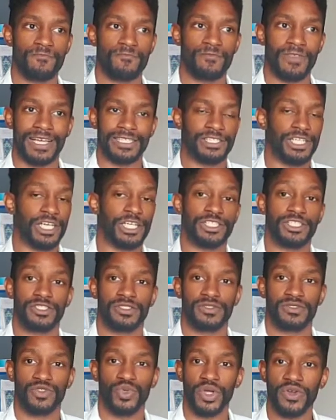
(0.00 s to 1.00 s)
not
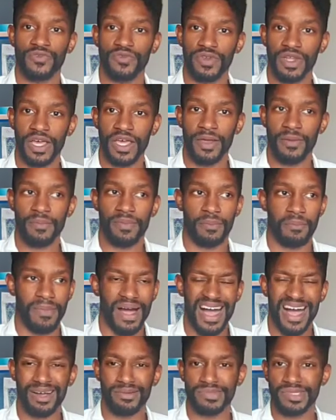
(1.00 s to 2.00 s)
just twin flame,
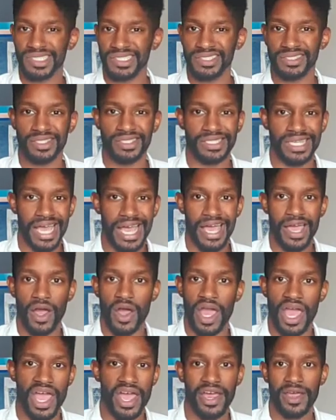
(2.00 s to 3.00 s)
mom, sister, dad,
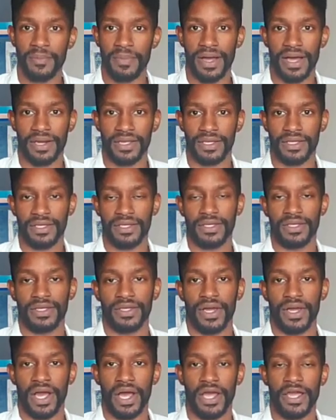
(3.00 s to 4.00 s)
everybody.
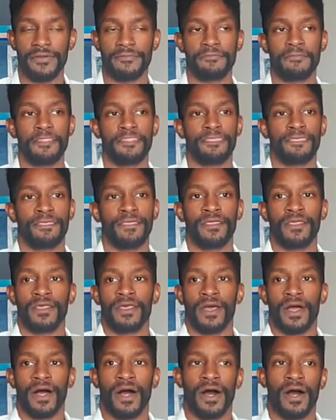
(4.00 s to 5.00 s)
All right.
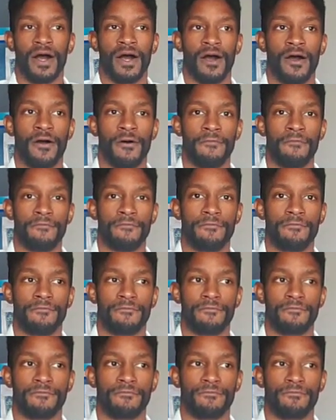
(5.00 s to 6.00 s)
Um,
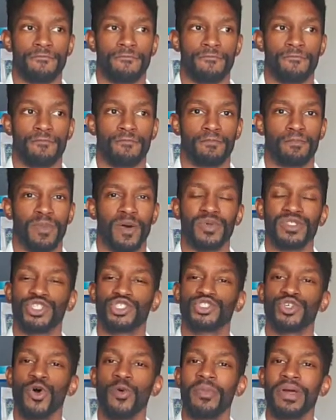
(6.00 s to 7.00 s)
but with the
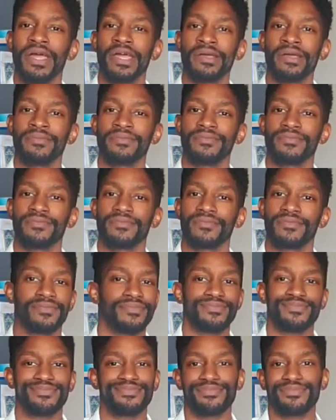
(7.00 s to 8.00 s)
soulmate,
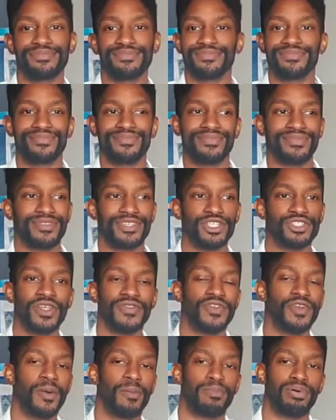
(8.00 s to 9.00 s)
there's
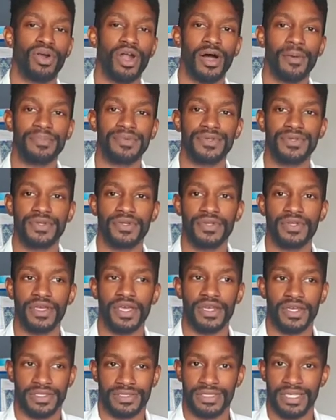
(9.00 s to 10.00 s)
nothing abrupt
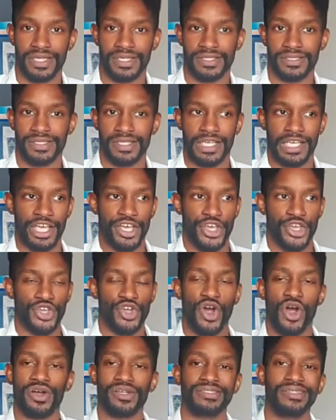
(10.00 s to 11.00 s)
in a sense.
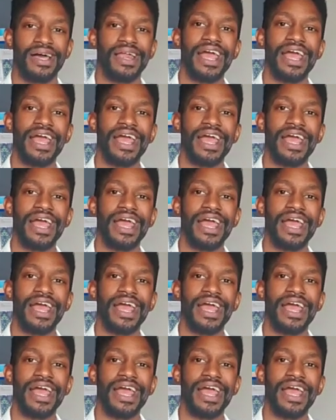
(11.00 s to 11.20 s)
Your heart's not